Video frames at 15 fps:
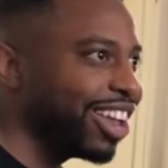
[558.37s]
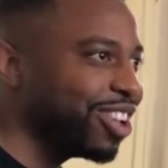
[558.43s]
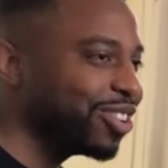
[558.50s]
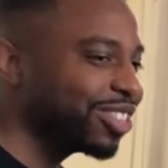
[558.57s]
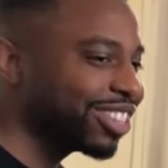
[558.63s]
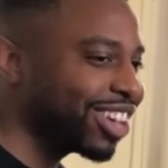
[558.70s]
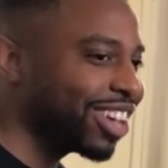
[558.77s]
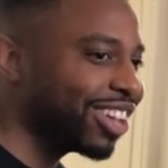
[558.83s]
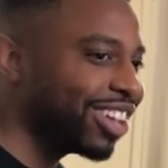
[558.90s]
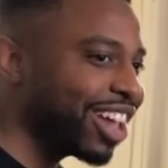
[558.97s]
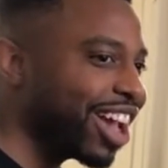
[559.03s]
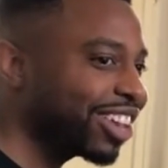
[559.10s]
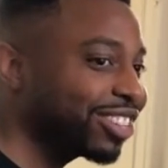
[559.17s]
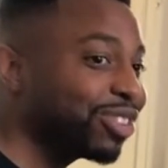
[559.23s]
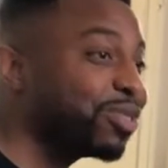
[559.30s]
And it was like,
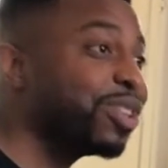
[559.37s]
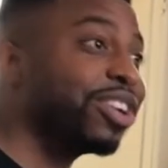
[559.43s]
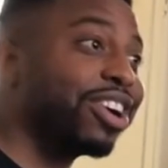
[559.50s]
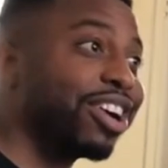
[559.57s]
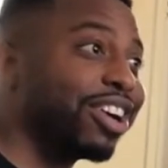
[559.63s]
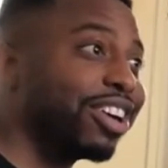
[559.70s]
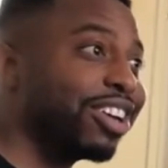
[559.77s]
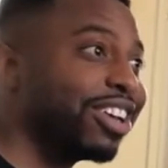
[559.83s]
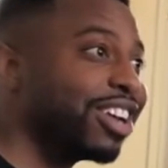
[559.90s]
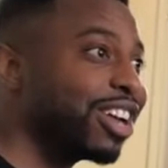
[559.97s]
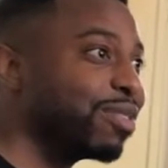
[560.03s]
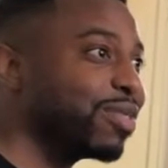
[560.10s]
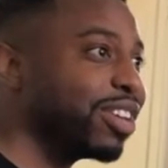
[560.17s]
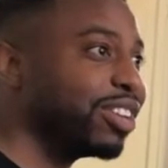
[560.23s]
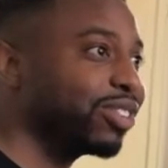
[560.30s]
actually, we are. You
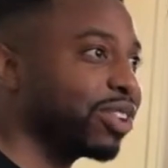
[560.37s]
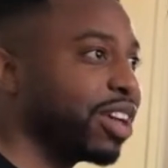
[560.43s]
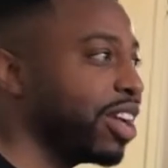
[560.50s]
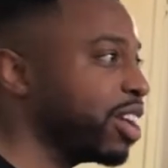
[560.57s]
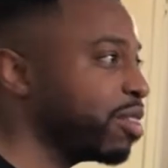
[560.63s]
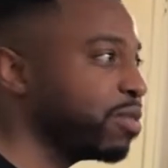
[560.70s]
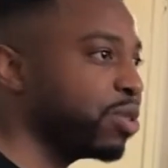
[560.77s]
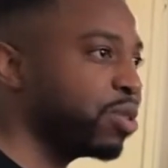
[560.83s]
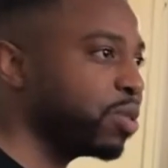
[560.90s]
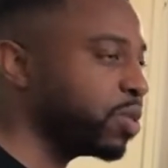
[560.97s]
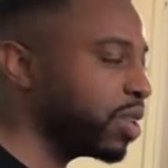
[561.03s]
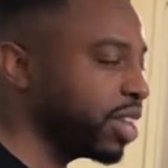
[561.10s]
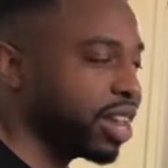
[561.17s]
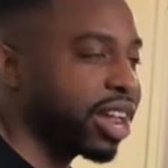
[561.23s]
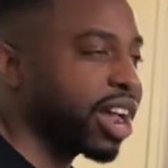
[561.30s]
know what I mean? So I
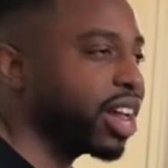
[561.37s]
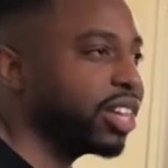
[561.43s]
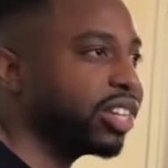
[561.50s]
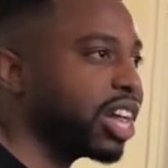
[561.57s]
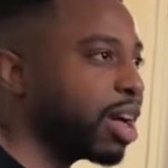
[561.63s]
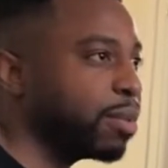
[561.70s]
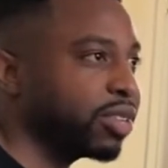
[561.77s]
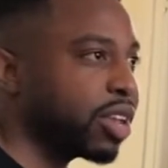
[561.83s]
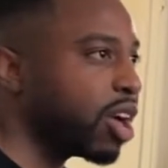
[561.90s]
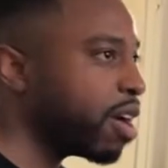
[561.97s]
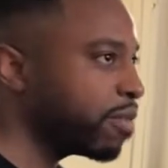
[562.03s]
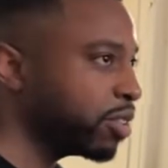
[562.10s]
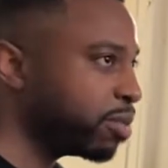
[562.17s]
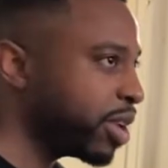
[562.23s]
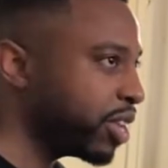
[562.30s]
interviewed, and I got a job as an
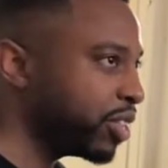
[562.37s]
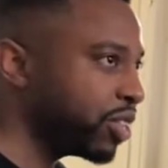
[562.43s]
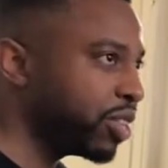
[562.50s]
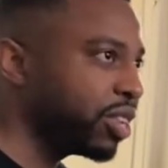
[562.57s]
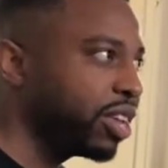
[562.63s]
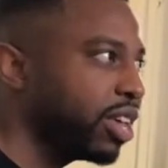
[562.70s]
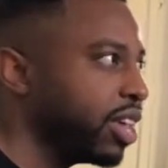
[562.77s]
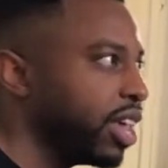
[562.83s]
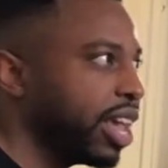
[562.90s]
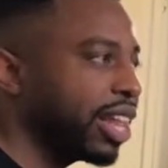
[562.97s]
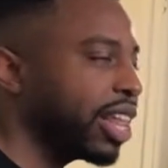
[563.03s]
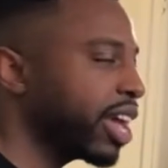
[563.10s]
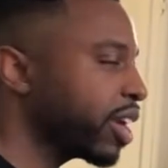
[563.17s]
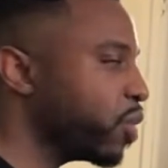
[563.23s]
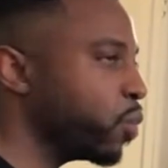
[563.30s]
office manager
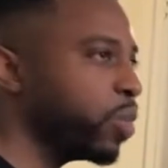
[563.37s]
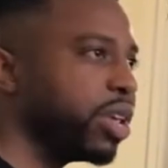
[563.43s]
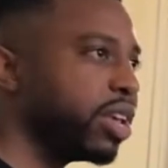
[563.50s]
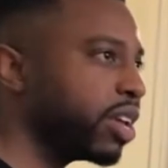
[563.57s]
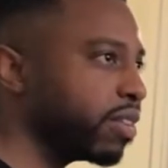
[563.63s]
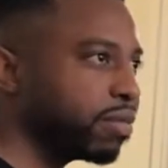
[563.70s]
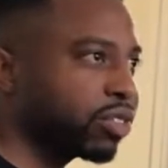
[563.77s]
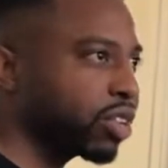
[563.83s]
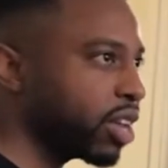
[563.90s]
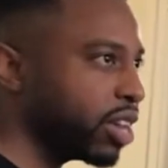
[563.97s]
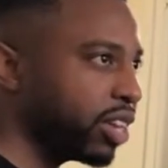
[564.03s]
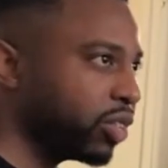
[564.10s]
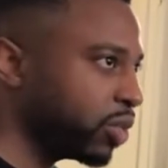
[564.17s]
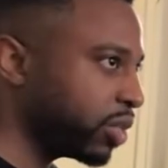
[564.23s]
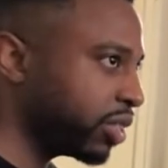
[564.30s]
in like a week of
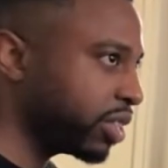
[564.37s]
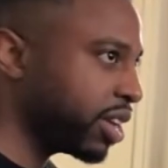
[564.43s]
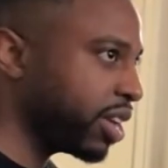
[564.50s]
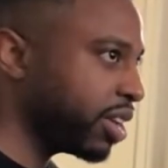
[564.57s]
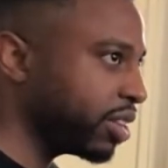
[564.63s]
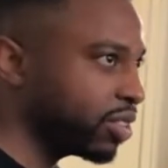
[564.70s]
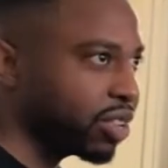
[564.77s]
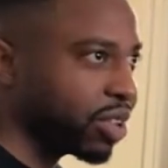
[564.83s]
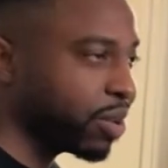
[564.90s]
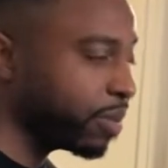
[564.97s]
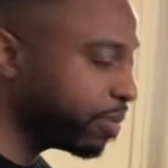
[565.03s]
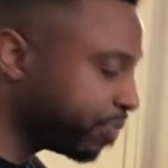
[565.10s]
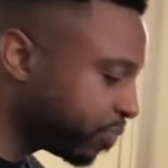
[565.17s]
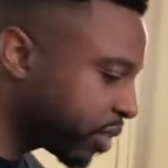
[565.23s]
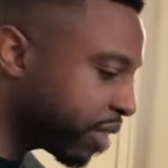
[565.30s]
starting at Georgia State.
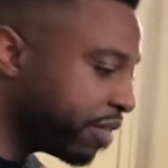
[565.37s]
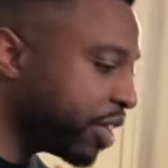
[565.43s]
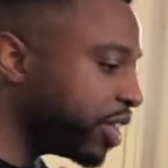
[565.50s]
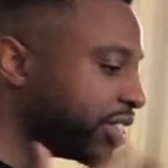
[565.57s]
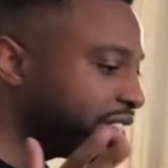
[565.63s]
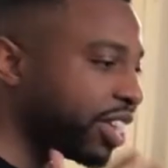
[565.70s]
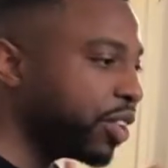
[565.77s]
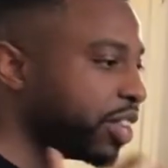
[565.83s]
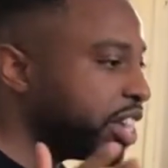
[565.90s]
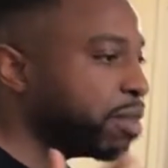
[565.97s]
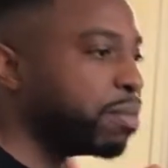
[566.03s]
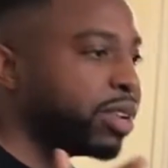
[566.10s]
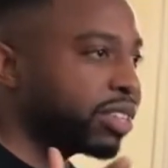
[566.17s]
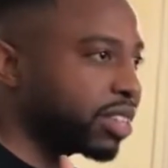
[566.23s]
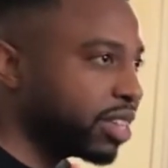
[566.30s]
So very
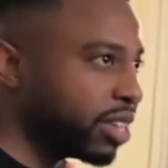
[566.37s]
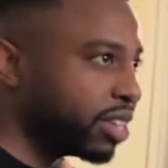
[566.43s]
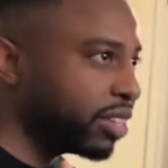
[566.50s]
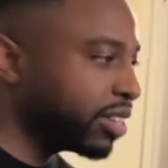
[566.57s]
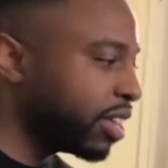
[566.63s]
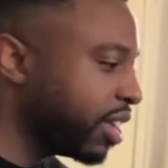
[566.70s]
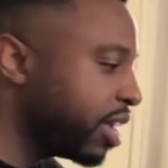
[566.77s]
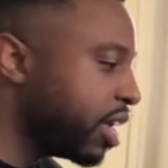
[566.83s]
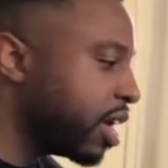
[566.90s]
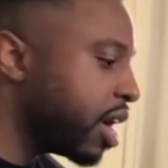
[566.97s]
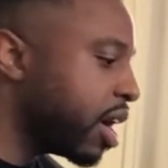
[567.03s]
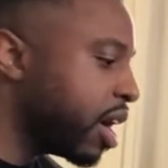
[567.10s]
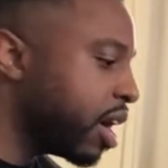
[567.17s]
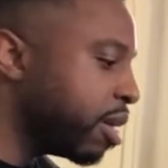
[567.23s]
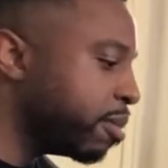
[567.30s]
serendipitous because
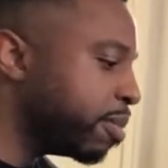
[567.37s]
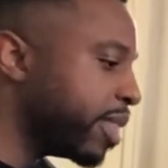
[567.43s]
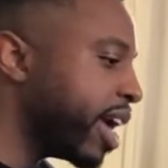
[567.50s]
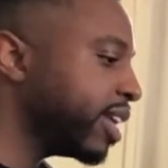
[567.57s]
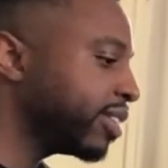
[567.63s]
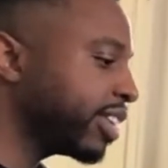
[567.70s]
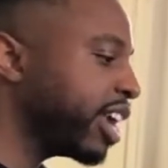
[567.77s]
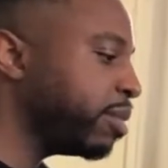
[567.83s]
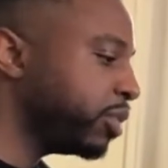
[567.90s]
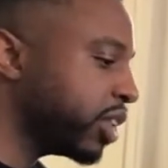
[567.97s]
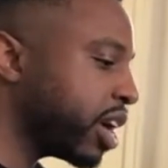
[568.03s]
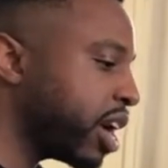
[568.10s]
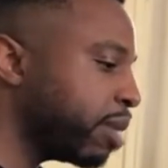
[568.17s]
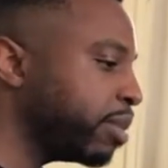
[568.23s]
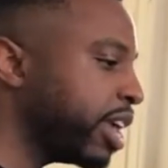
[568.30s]
that same
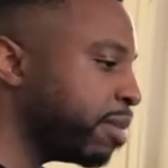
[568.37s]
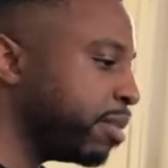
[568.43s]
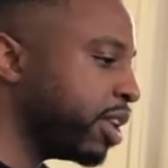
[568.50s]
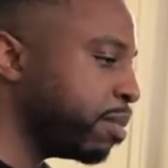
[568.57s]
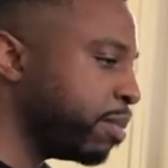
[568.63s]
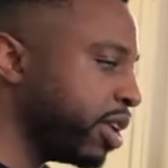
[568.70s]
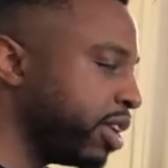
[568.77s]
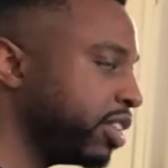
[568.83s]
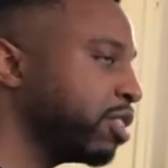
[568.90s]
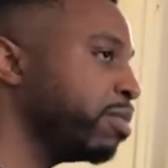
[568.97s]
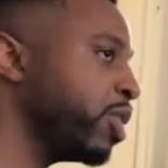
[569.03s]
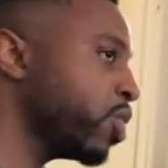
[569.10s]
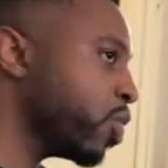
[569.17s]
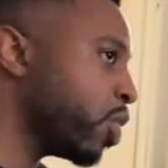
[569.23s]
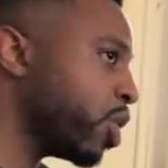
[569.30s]
job led me to meet
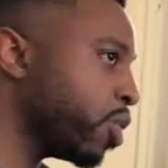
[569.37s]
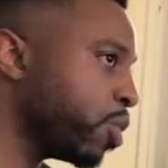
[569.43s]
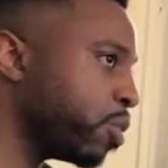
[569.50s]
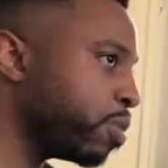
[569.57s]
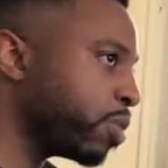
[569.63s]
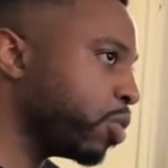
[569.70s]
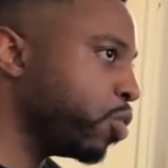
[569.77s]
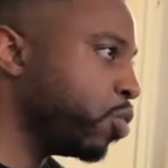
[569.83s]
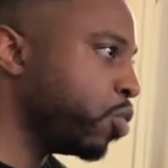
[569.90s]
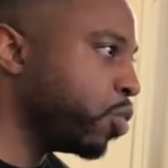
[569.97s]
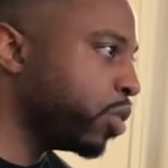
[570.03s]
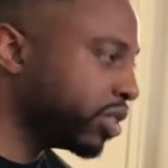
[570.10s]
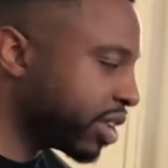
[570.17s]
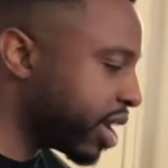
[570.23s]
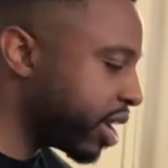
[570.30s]
Tamiko Hope,
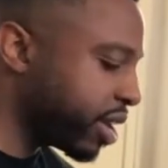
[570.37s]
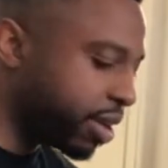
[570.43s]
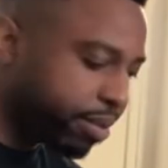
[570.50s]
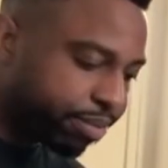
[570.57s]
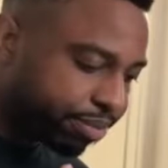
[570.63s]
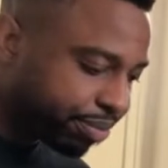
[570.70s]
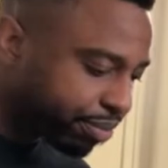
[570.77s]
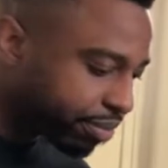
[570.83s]
who is like,